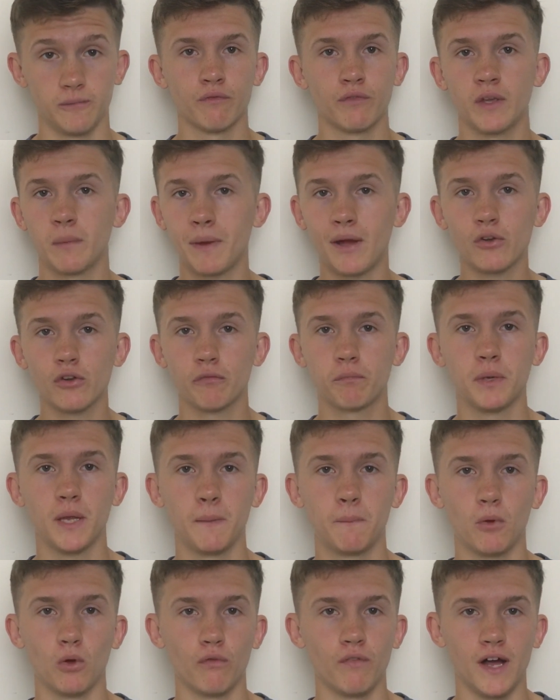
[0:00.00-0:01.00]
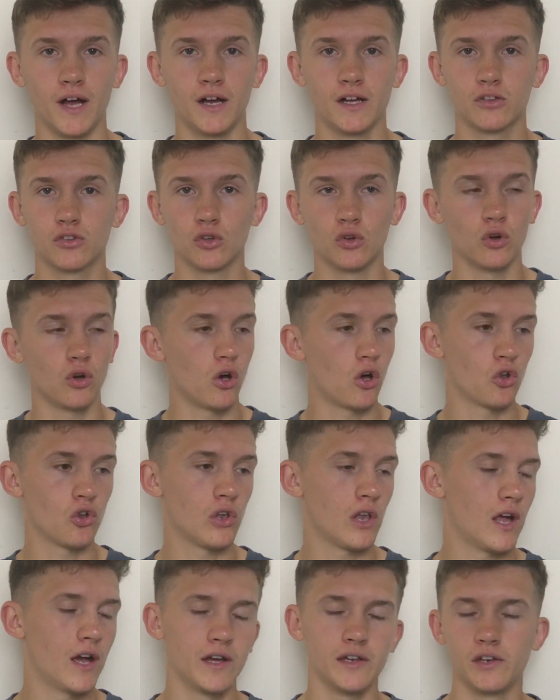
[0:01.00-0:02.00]
The amount of people that I saw
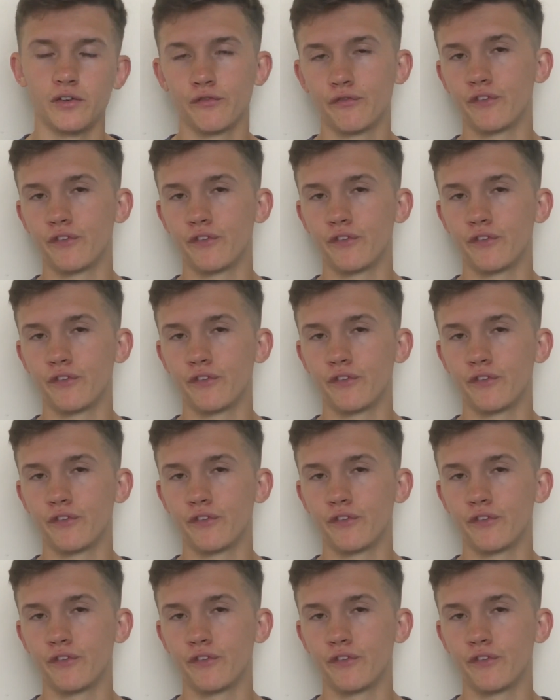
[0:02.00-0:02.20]
online in